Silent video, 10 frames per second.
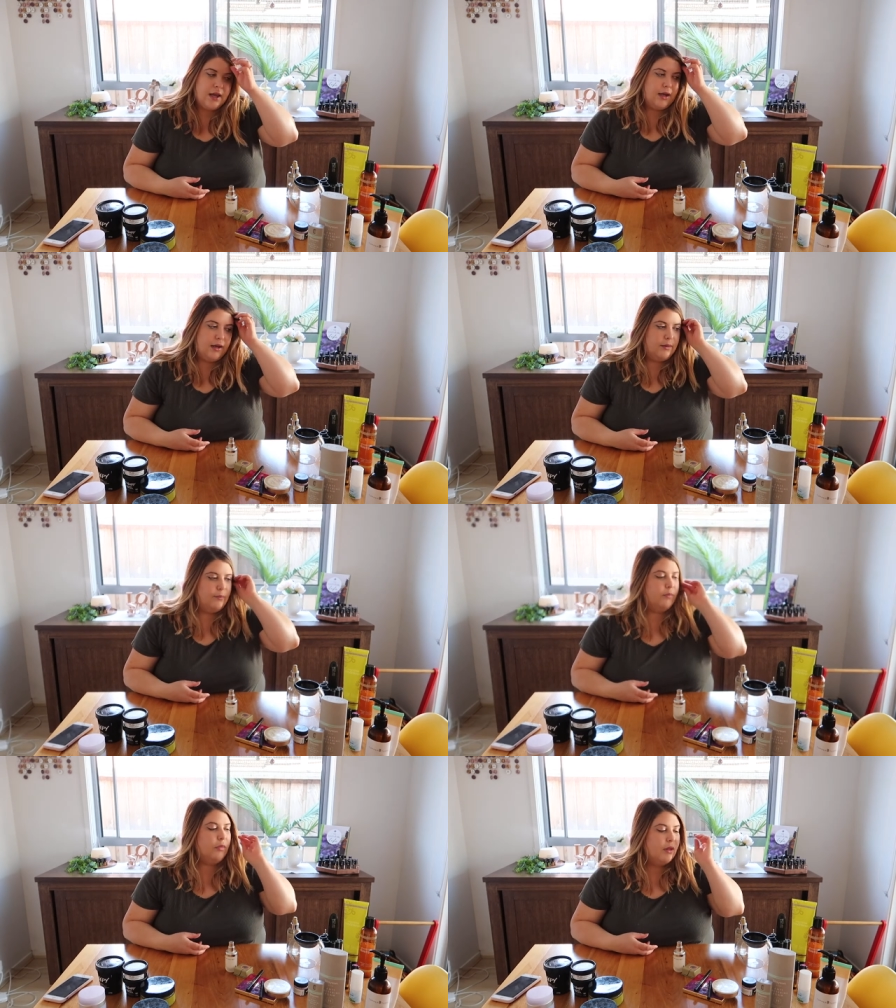
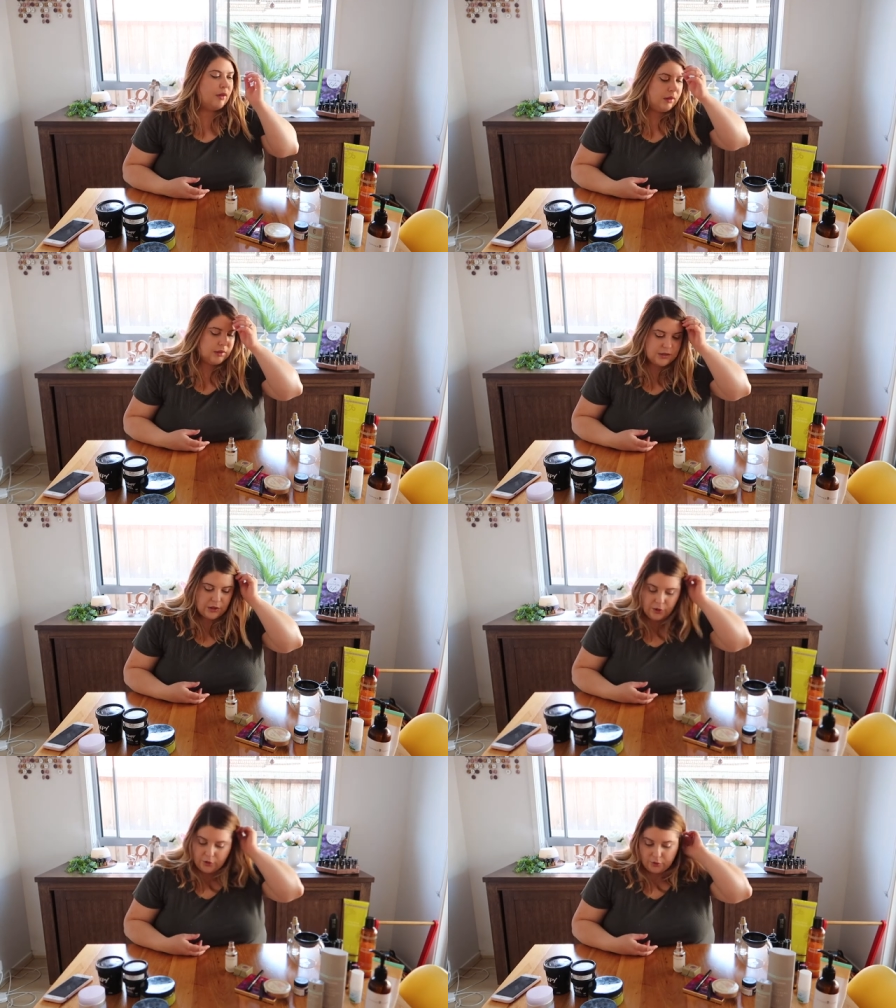
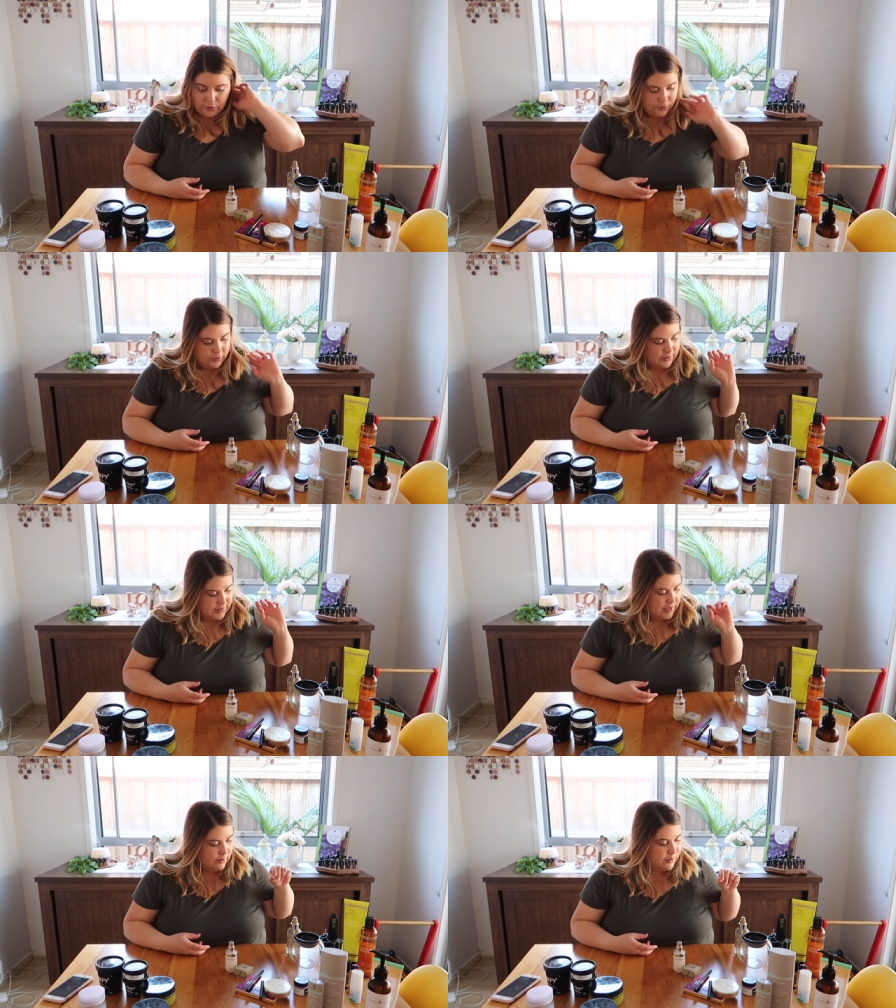So there's
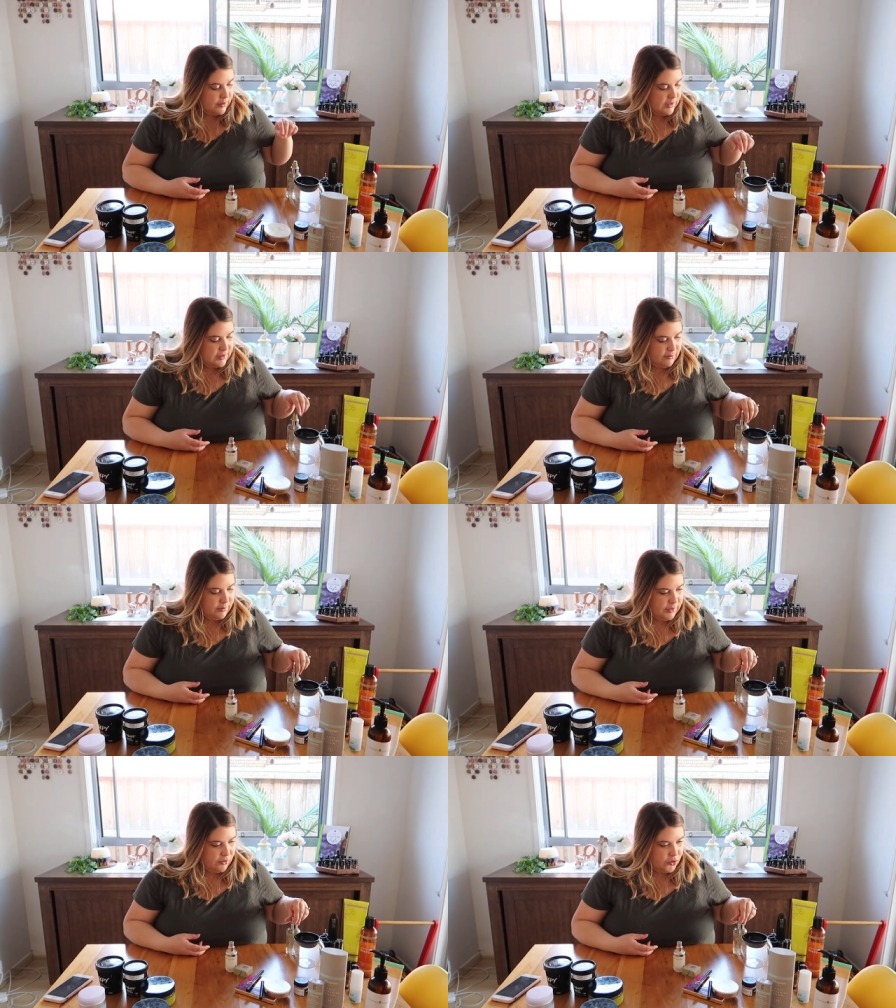a couple of things I've
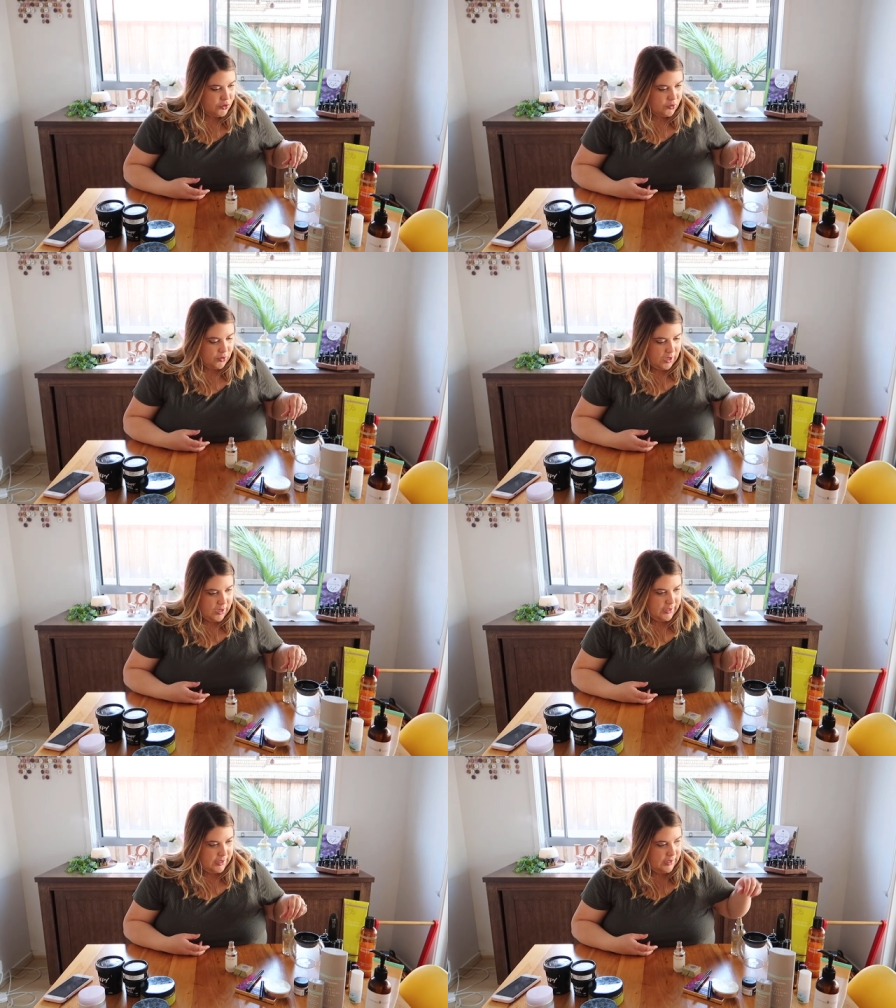been
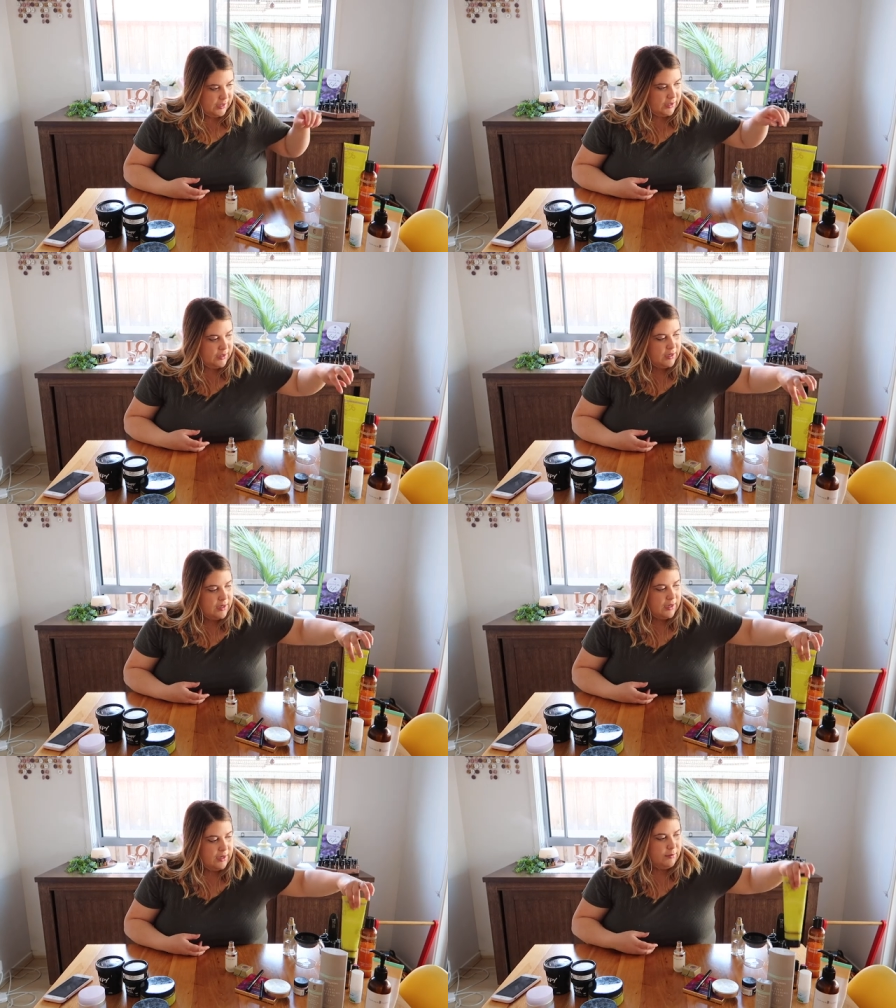trying.
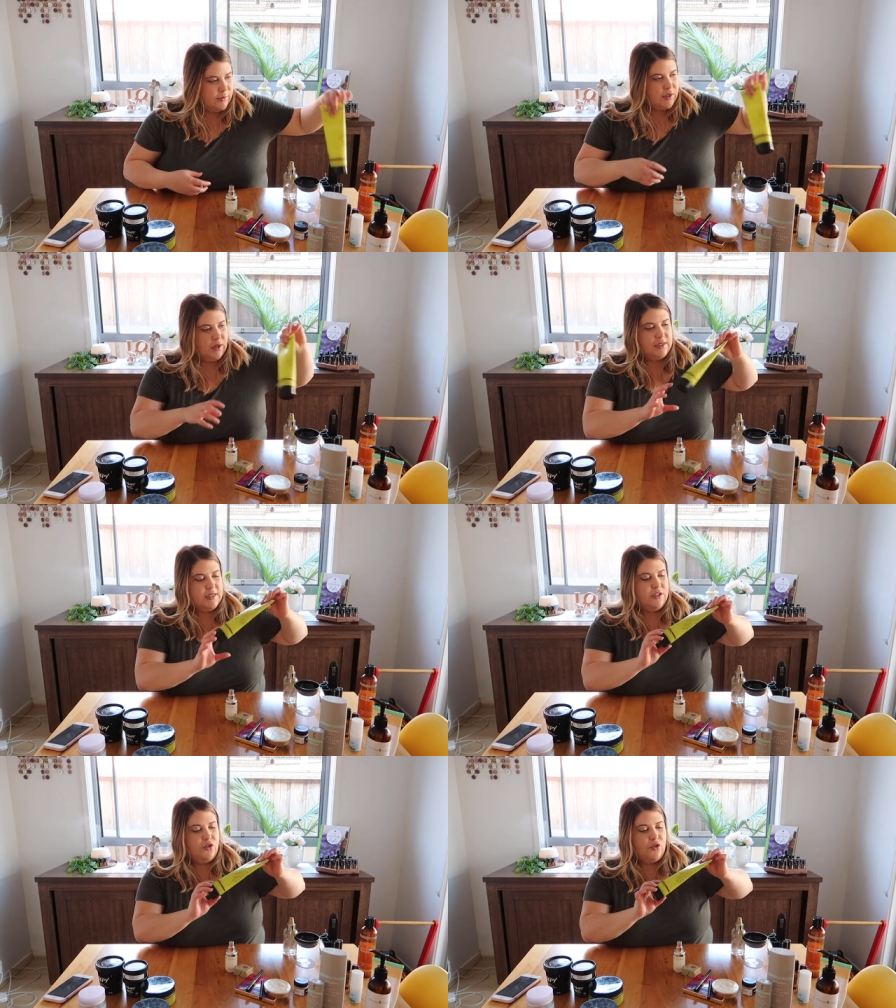So I
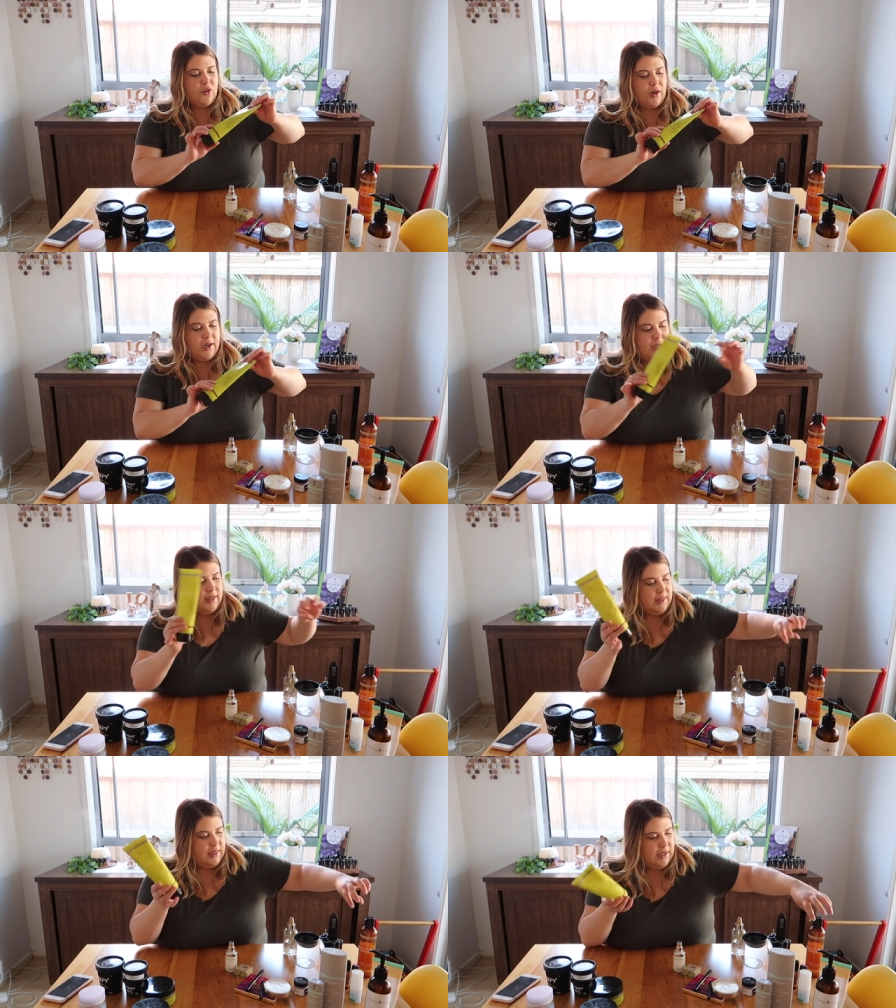did
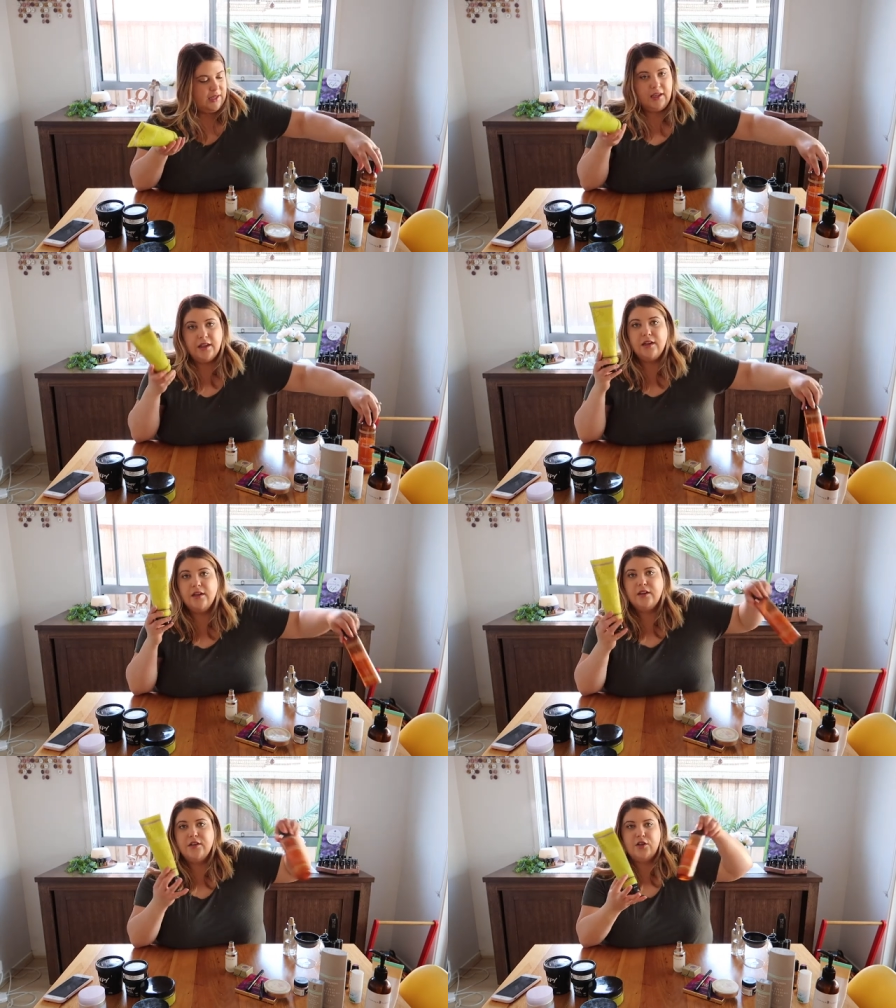try the
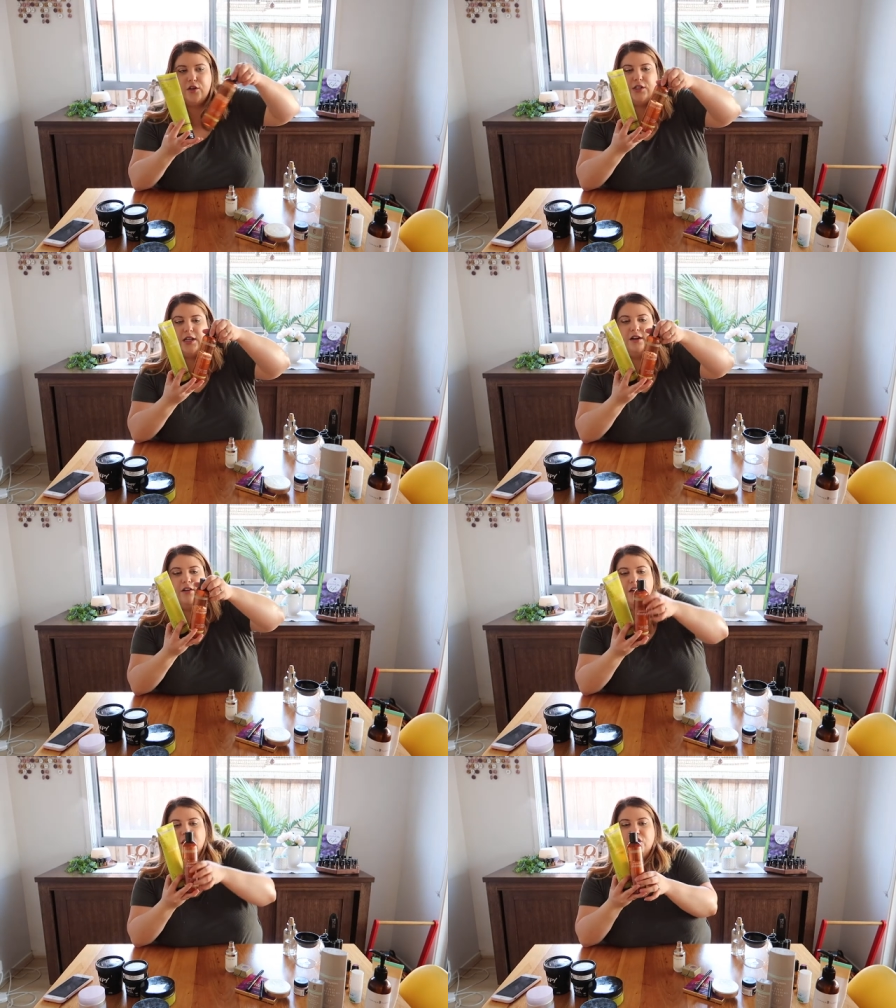
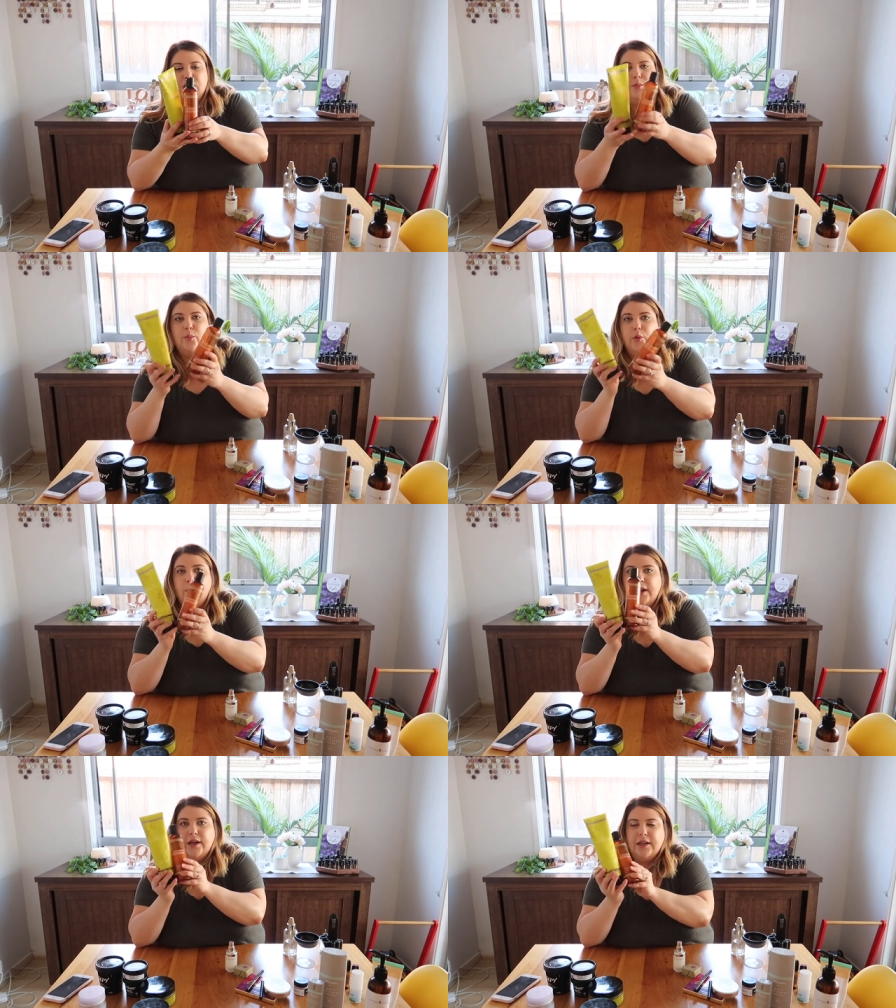doTERRA shampoo and